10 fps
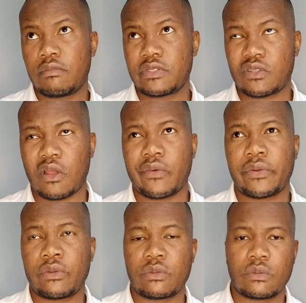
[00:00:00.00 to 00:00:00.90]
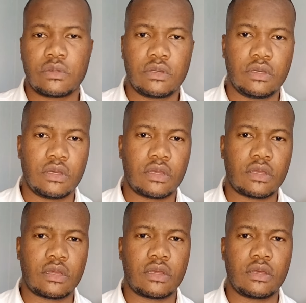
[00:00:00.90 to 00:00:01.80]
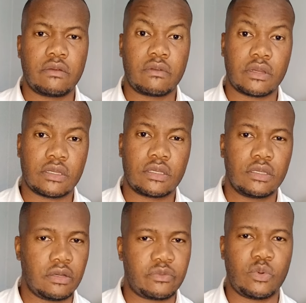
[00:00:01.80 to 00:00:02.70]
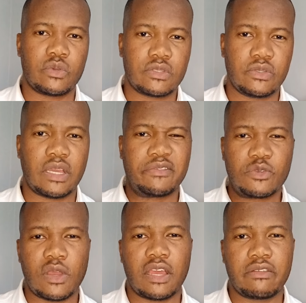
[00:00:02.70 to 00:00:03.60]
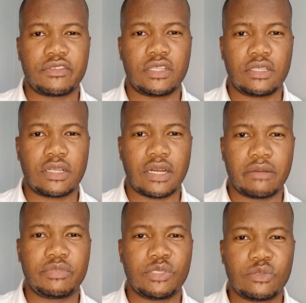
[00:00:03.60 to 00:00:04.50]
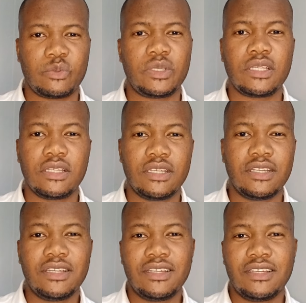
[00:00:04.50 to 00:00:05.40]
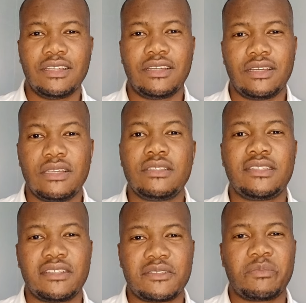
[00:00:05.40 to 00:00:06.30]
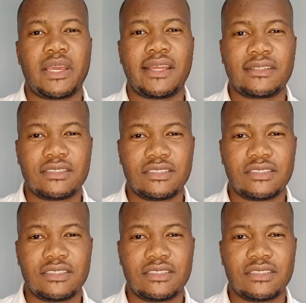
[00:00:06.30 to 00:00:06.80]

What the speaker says: Zaro. I've got of course, you have to have a Club de Nuit Intense Man